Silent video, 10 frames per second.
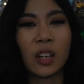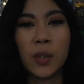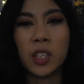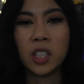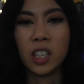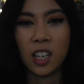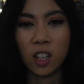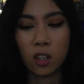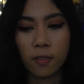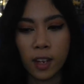like reaching the
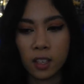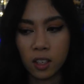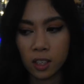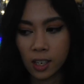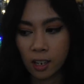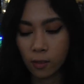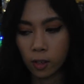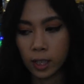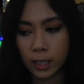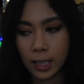teenager phase in his life
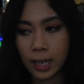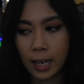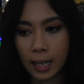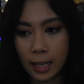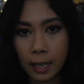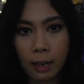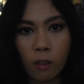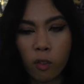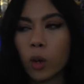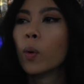where he's like, I hate
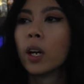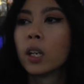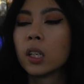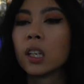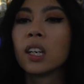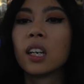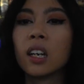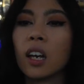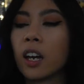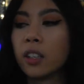everyone.
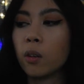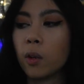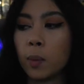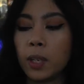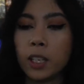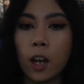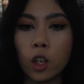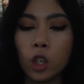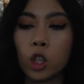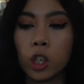I don't want to be
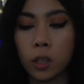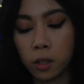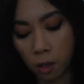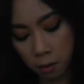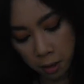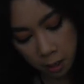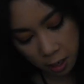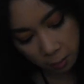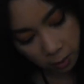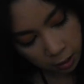touched. So
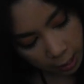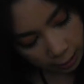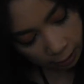I'm going to take